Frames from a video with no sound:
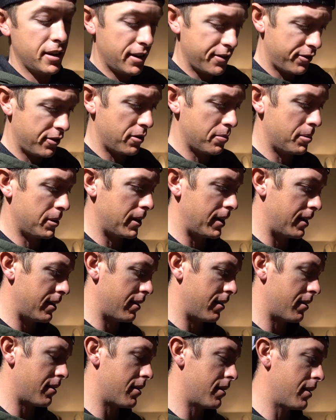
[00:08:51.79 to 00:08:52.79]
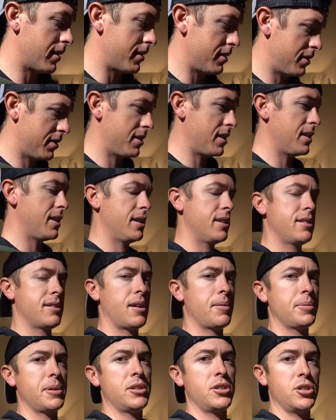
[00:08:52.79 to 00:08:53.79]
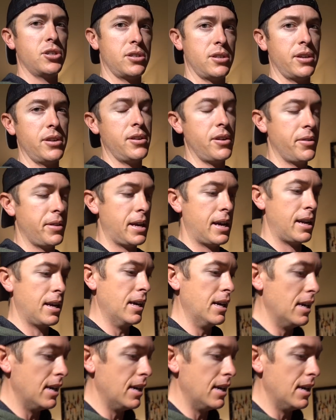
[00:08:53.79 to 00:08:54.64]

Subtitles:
If you're planning on sending something, just so you know that.